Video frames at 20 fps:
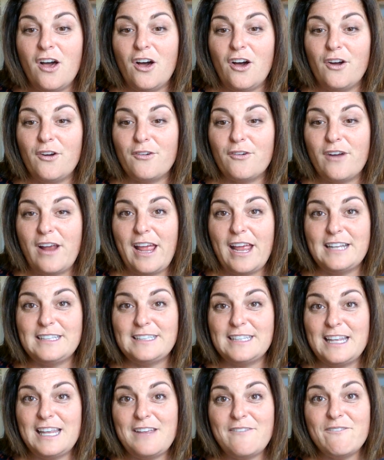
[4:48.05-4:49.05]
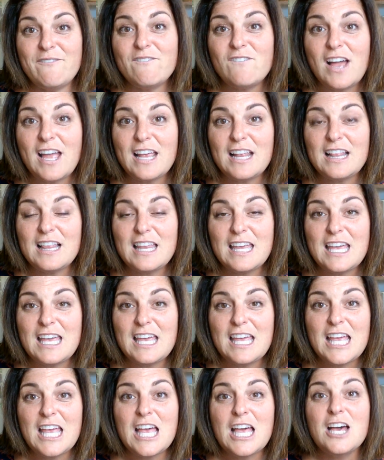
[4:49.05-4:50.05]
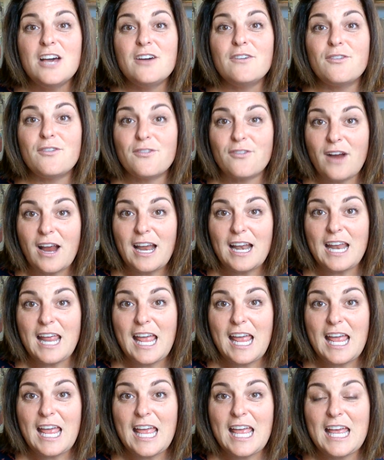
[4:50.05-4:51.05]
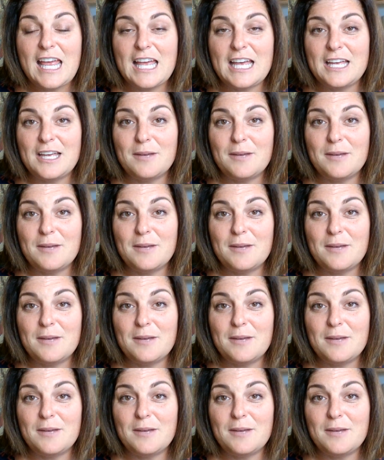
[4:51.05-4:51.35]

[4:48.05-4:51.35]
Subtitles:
All right, and then finally, Friday,